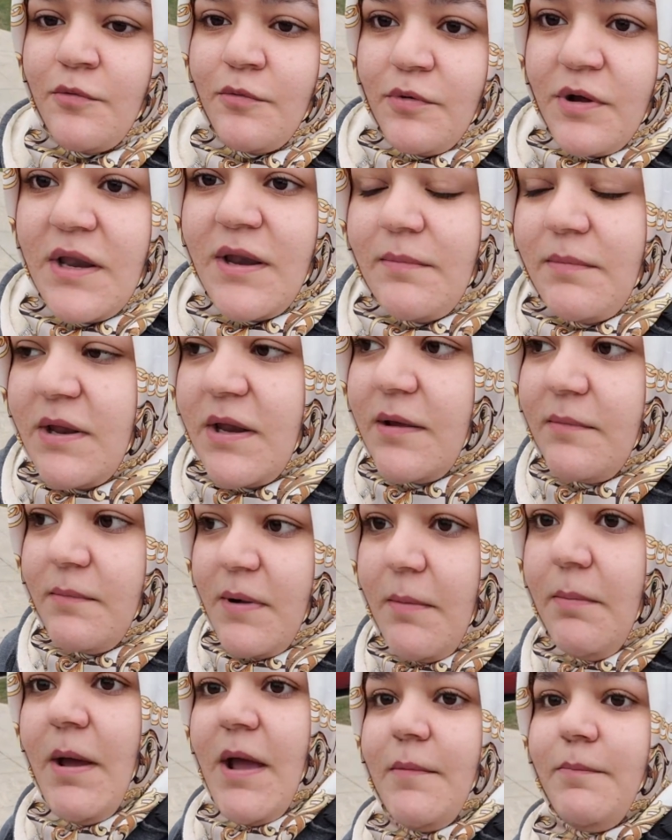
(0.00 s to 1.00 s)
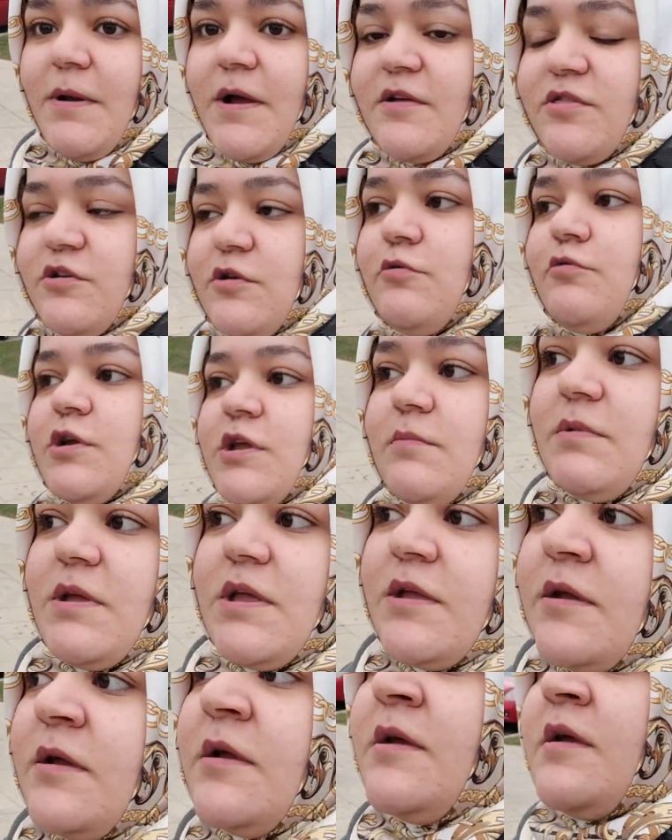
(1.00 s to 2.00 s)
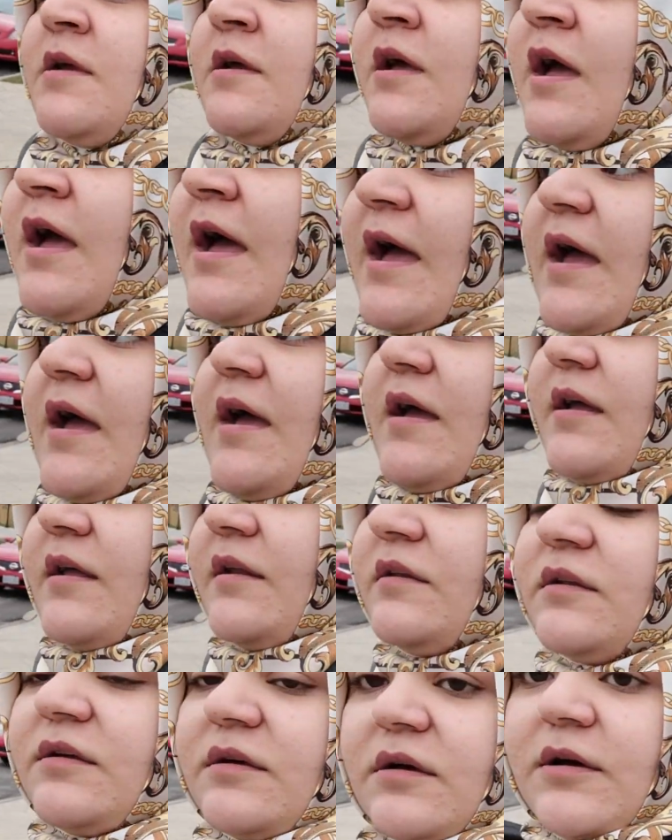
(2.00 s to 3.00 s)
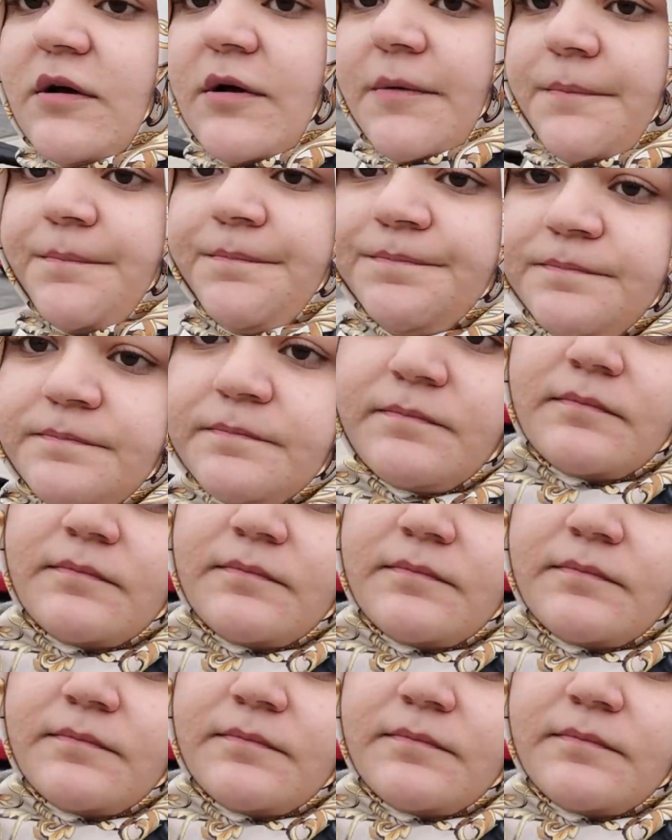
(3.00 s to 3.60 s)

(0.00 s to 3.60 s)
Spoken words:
Wait a minute, my backpack's annoying me. And